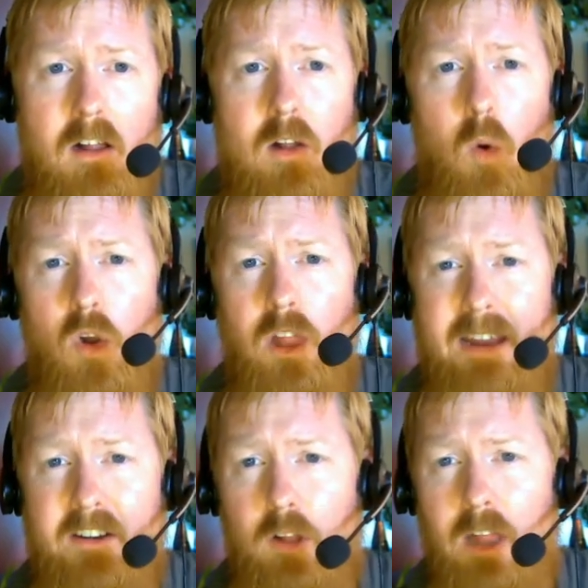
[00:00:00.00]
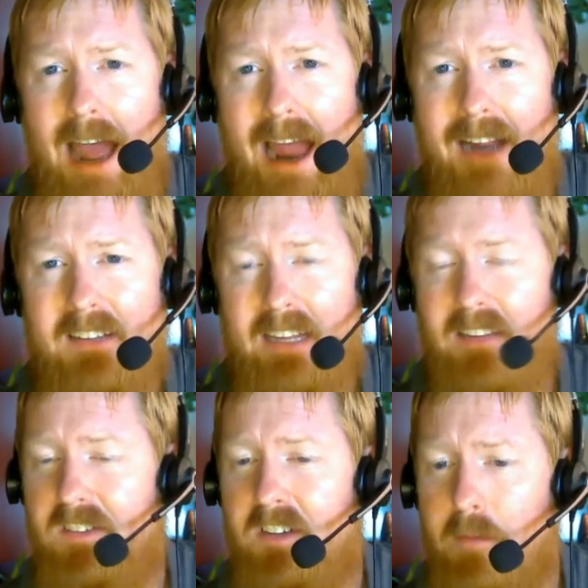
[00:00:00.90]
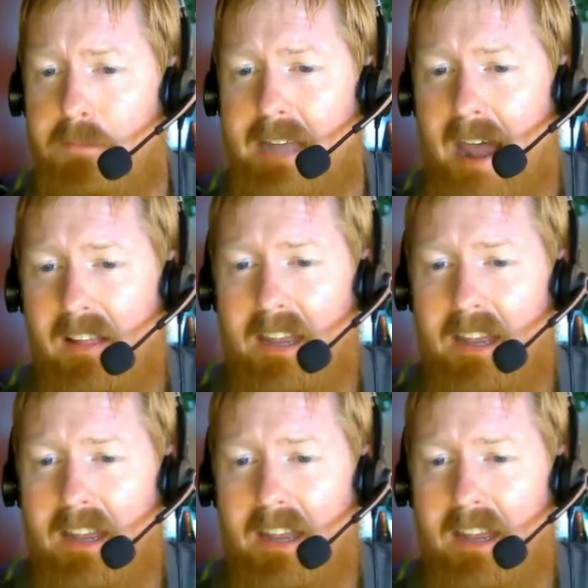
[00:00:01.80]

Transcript: Orlando lacks in some talent.